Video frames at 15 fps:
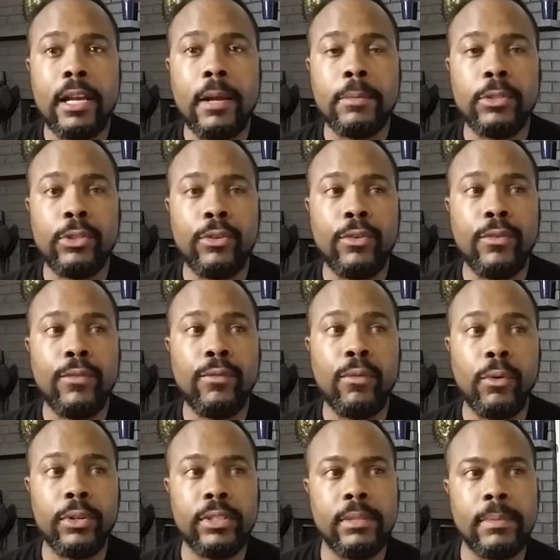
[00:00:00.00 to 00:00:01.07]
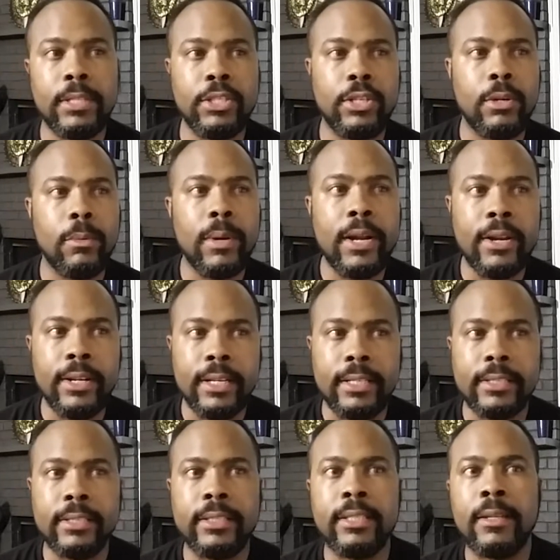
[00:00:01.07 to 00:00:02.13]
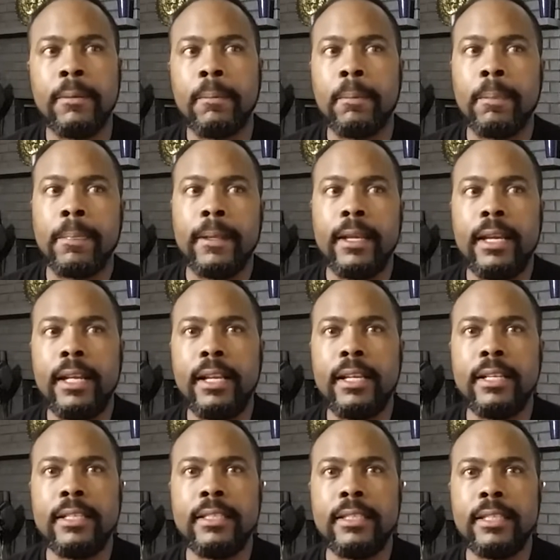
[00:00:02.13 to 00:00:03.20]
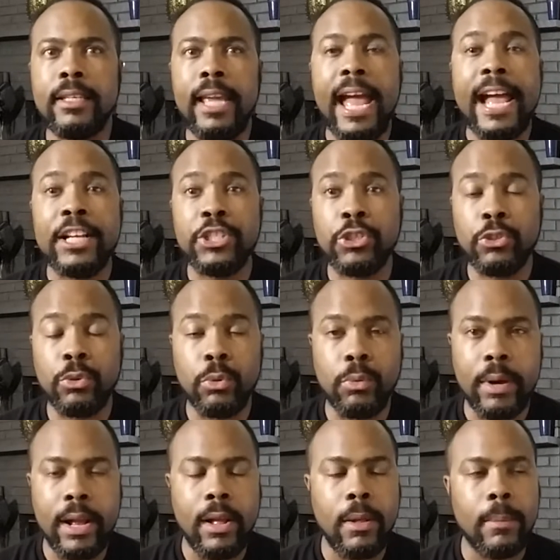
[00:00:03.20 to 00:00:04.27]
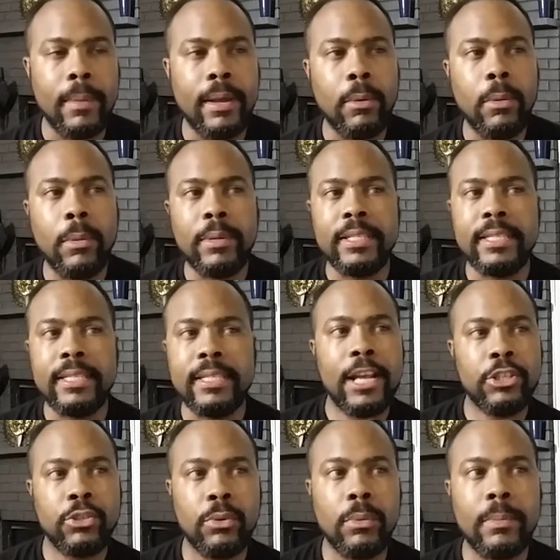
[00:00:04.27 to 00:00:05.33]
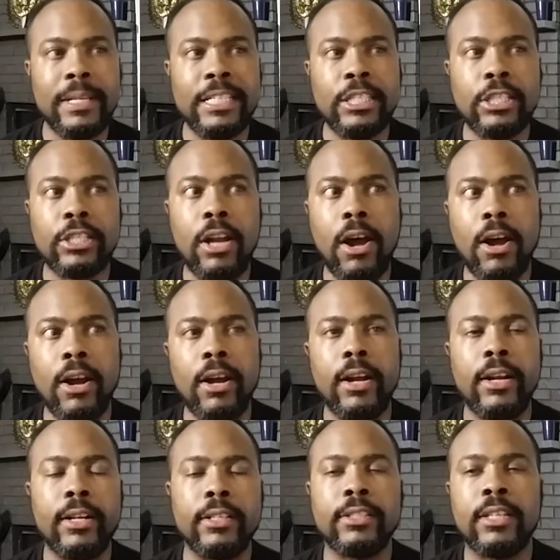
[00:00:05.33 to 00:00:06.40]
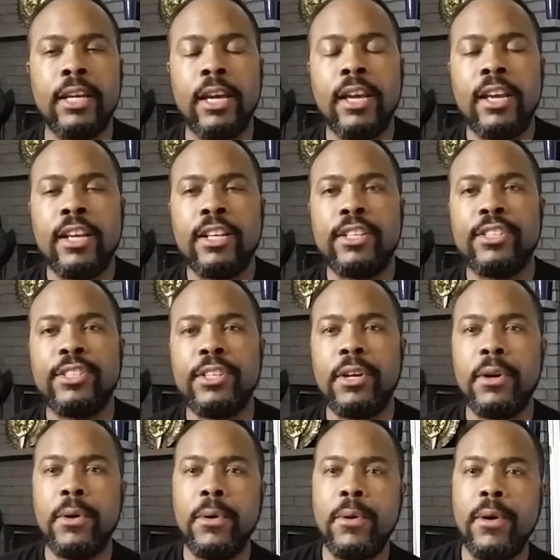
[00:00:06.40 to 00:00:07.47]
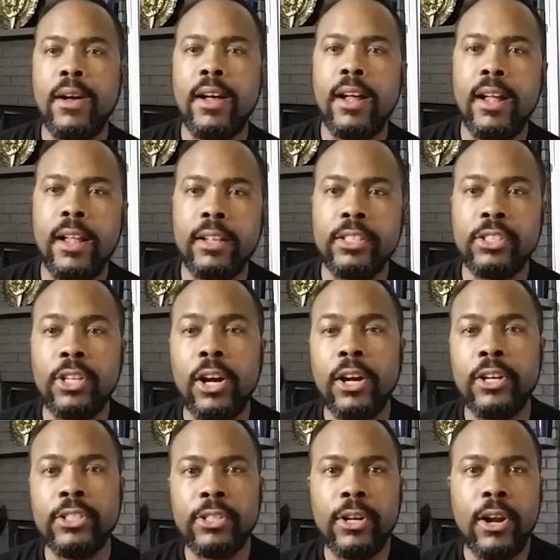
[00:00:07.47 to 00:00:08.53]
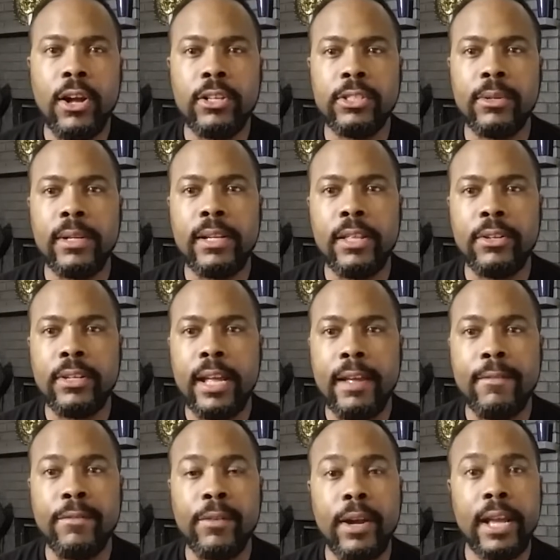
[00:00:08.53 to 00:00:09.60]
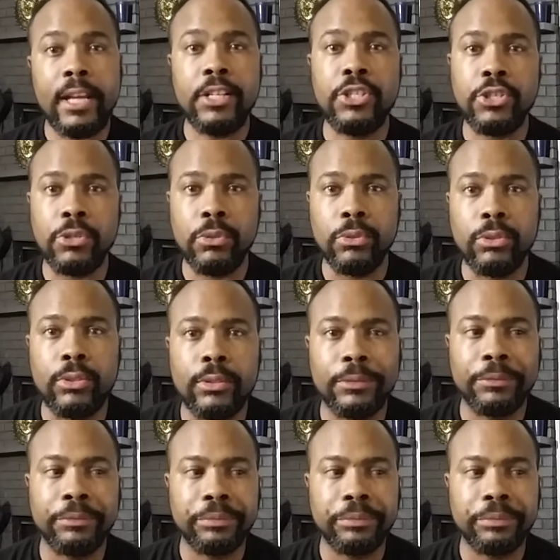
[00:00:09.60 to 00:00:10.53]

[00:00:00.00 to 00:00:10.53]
comes to fourth dimension awareness. It is the astral realm. And when we say astral, it means stars. So stars are also another name for angels.